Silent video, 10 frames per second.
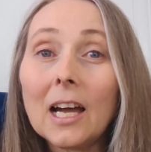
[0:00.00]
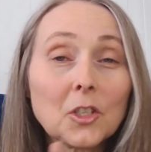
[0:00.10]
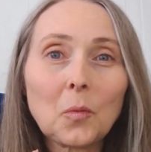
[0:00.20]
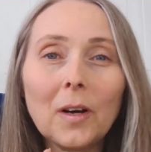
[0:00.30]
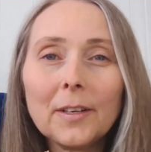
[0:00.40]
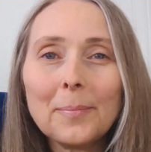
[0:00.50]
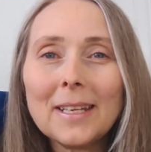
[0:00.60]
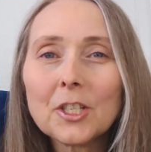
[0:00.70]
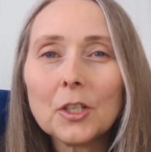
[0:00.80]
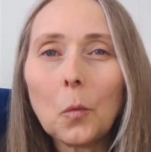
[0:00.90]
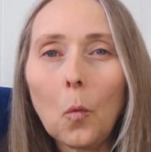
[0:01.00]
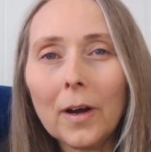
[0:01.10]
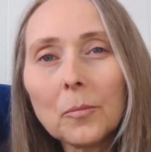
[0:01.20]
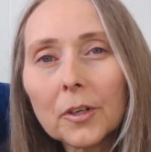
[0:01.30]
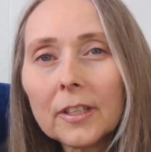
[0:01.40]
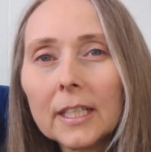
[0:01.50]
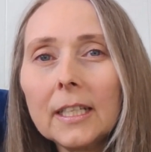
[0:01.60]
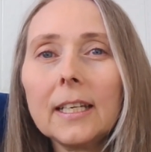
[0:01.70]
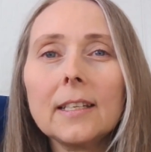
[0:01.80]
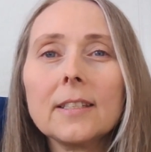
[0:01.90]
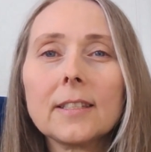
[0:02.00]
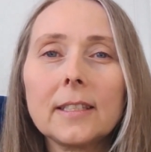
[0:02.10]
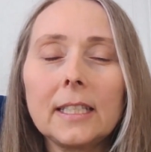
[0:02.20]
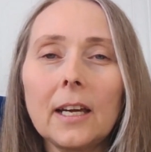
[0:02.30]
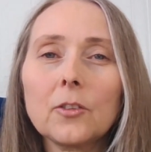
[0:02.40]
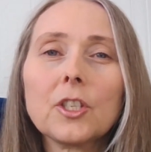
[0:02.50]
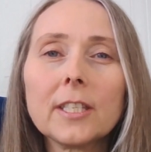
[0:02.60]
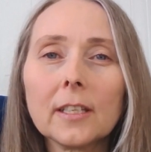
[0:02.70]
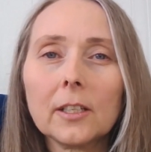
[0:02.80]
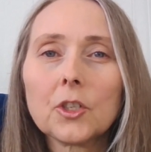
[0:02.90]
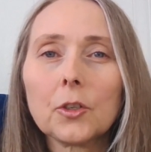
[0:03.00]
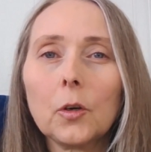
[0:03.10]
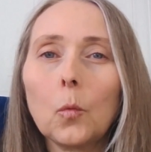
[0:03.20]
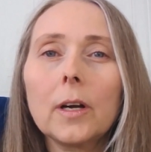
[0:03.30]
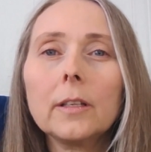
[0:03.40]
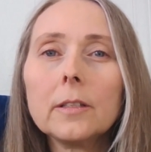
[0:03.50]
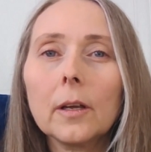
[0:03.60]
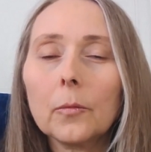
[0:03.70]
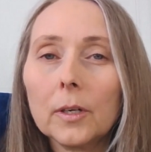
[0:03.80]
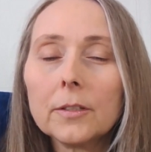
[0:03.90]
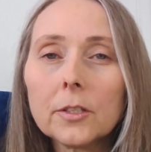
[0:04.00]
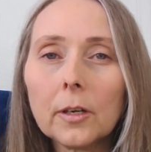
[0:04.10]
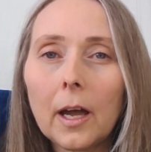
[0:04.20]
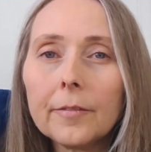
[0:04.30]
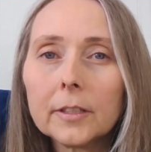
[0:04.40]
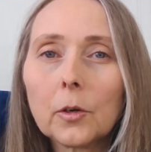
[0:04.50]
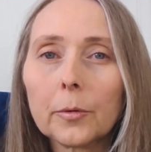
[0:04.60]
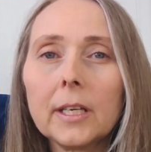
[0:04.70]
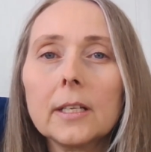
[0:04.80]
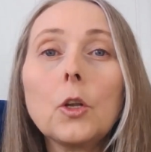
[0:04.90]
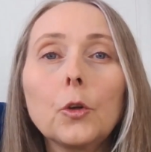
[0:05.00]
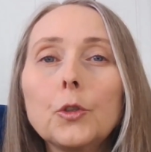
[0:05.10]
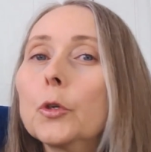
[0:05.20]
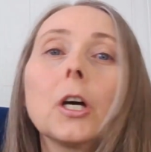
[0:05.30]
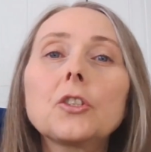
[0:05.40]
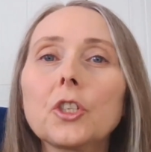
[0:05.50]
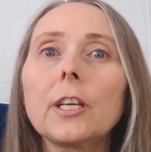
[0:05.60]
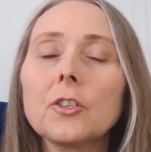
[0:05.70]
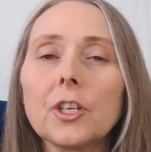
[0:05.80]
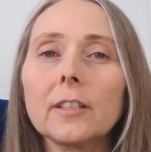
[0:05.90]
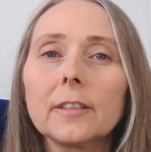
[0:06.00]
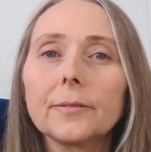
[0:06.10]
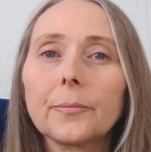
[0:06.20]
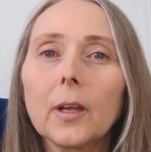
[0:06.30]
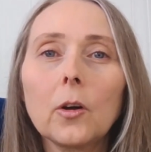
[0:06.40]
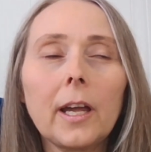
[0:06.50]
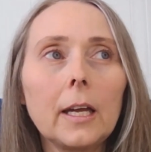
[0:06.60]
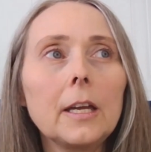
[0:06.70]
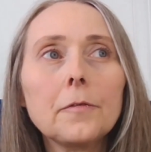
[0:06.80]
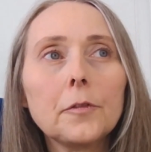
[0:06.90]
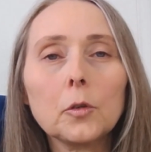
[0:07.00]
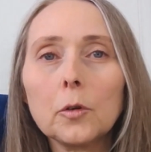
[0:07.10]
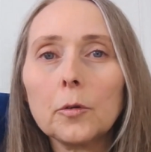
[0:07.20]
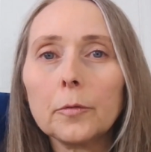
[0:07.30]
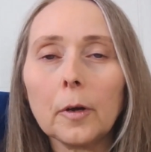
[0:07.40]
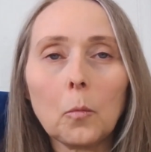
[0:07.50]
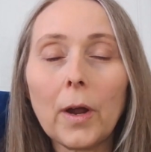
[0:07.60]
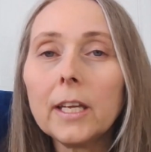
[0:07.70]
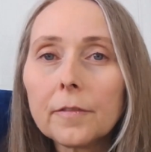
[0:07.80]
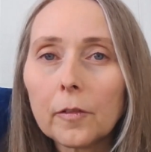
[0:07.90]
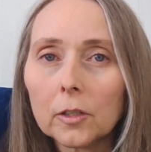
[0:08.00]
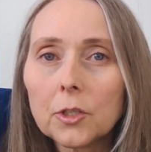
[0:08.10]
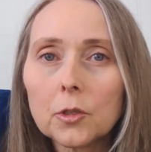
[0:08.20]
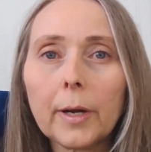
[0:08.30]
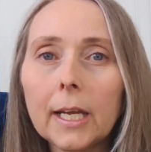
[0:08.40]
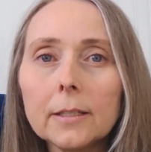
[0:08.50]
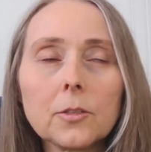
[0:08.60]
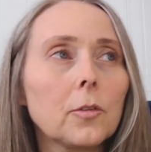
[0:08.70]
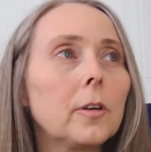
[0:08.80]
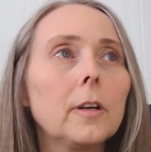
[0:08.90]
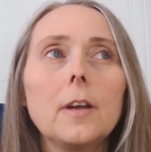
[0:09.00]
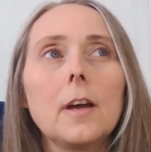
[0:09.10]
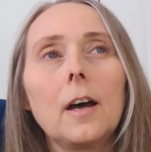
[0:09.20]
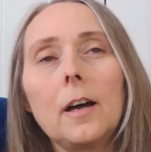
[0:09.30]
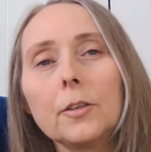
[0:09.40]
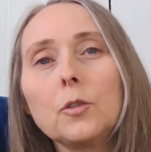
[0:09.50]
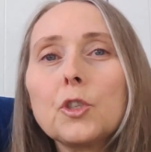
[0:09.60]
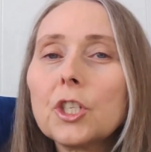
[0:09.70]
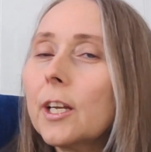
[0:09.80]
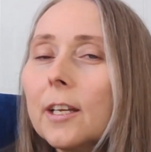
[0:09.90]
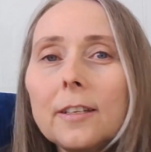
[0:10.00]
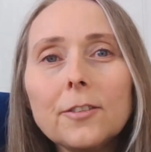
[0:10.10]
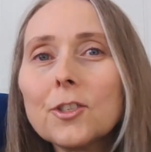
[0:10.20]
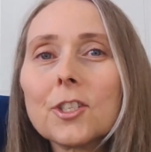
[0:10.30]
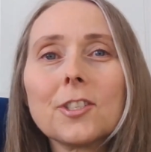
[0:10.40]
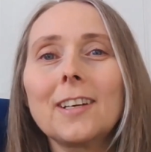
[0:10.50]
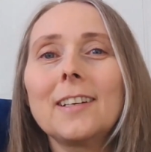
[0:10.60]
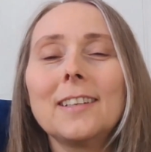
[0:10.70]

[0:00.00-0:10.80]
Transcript: I just want to mention one more thing: is the energy signature. Once you have it created, do not change it. Okay, if your weight fluctuates or you change,